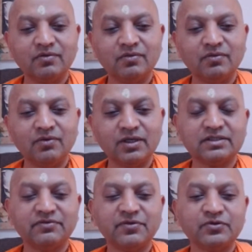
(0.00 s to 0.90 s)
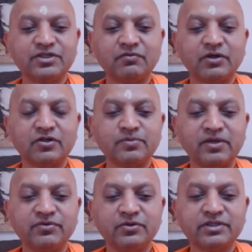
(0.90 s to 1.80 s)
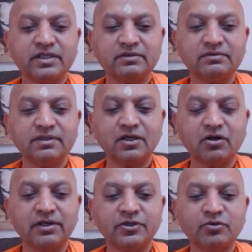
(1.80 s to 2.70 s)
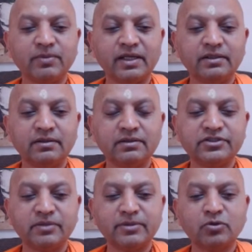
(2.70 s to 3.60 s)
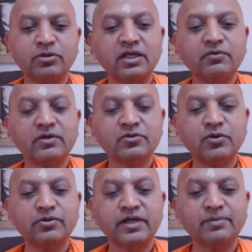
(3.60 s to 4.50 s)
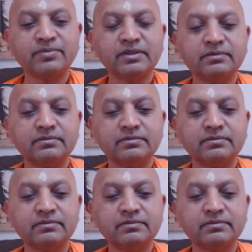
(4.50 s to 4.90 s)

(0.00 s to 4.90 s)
what is the future, what is my future according to my Janma Kundali, what is going to happen.